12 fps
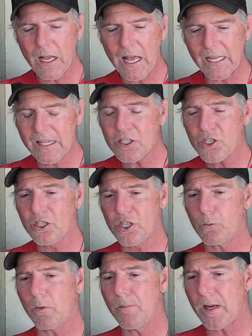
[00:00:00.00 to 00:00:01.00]
At this
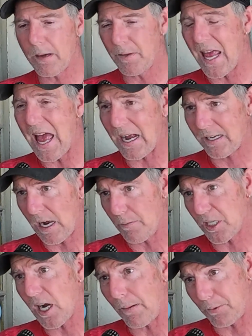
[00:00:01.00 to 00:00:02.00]
juncture, we've become an
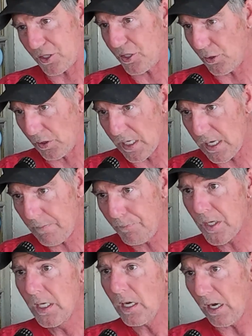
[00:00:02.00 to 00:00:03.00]
economic opportunity,
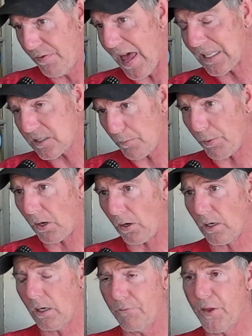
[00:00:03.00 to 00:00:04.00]
and that's the
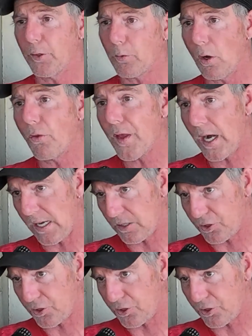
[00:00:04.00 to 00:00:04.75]
part of the growth that I